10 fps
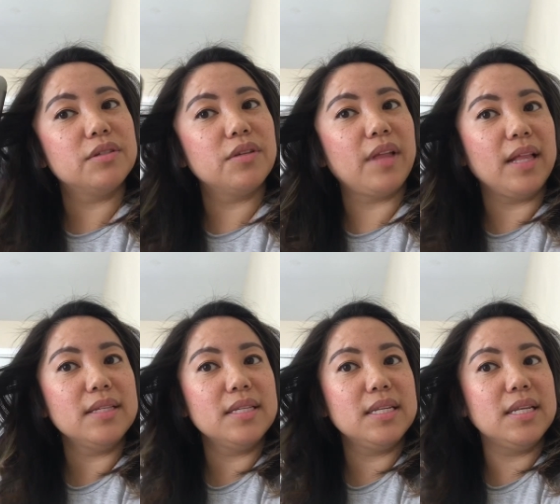So
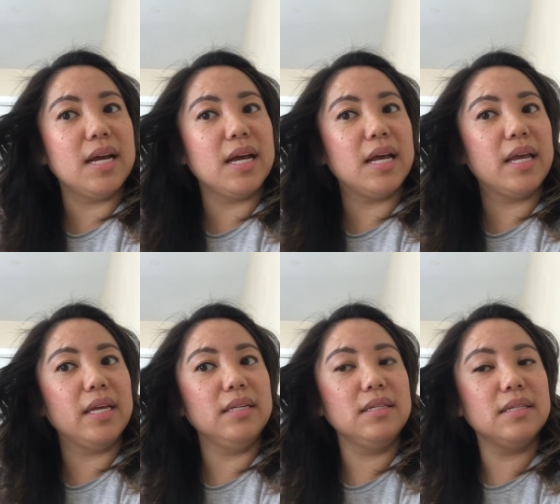that's
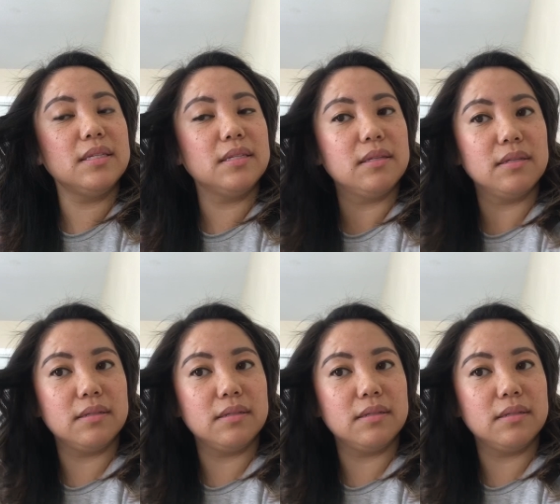nice.